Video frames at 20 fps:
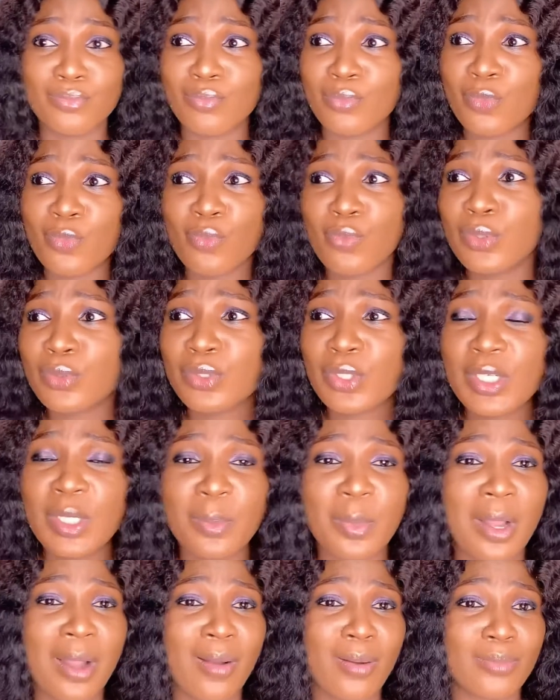We'll talk
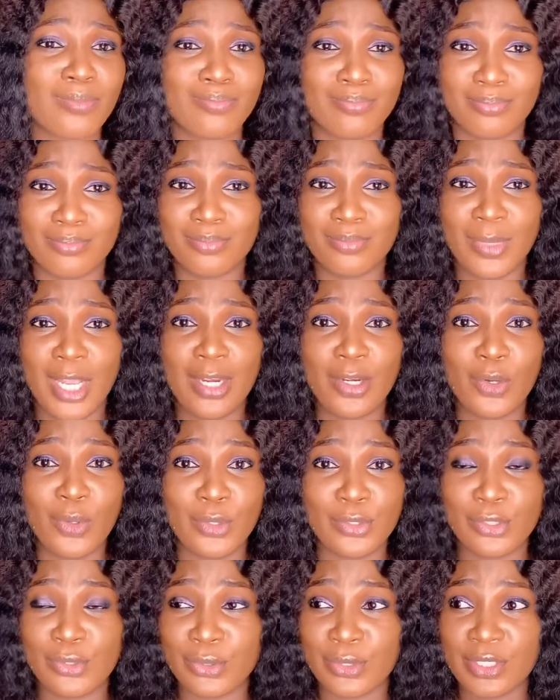about
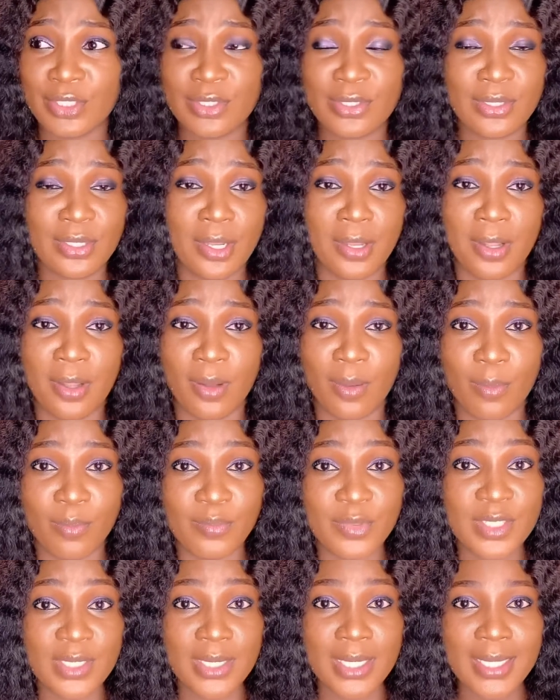not just
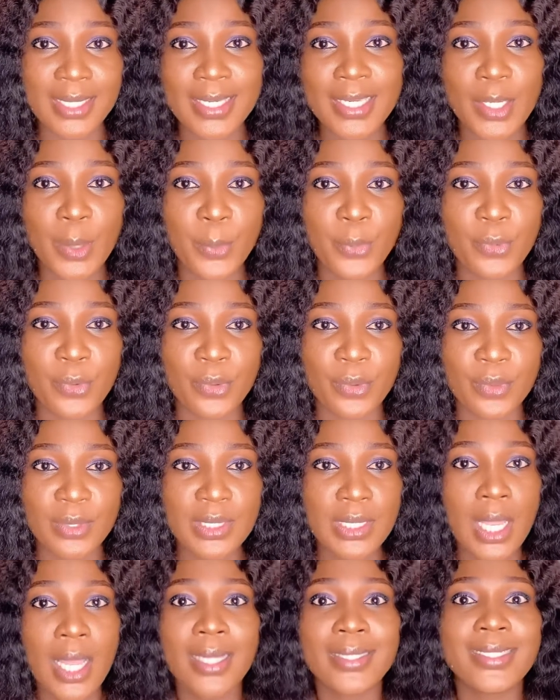skincare products.